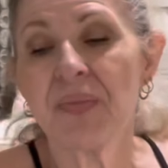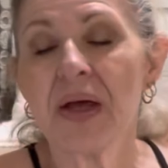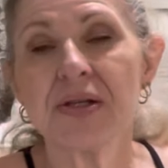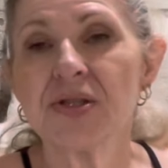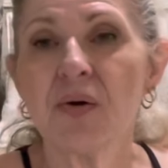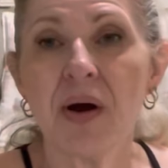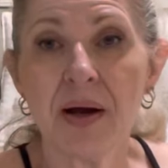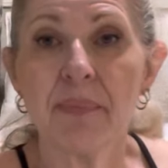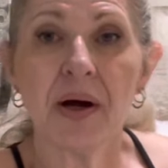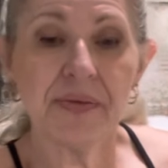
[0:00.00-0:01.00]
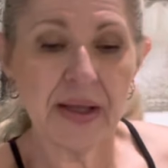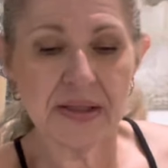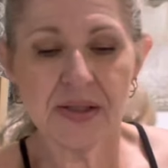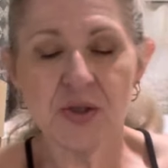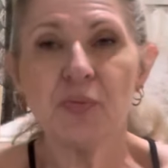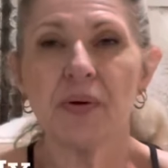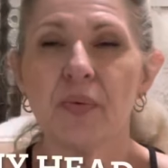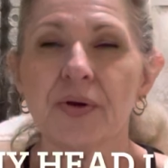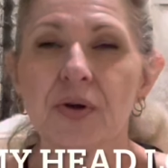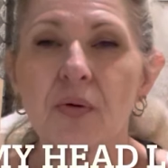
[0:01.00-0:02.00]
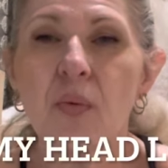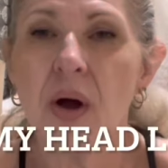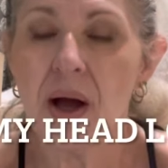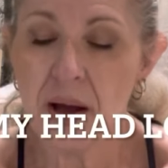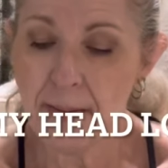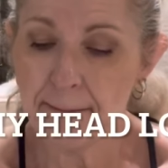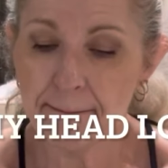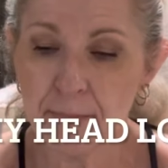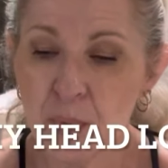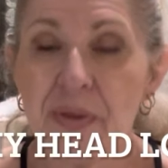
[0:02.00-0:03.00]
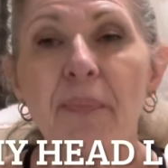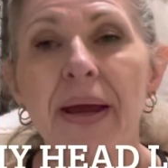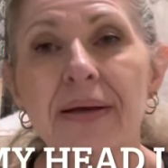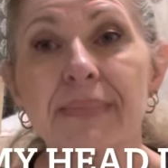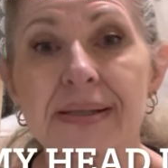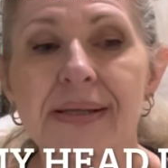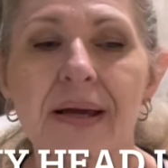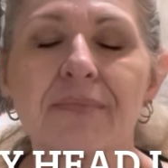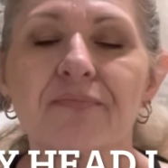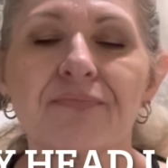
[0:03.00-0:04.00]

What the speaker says: So I bought that stupid window with a pane missing.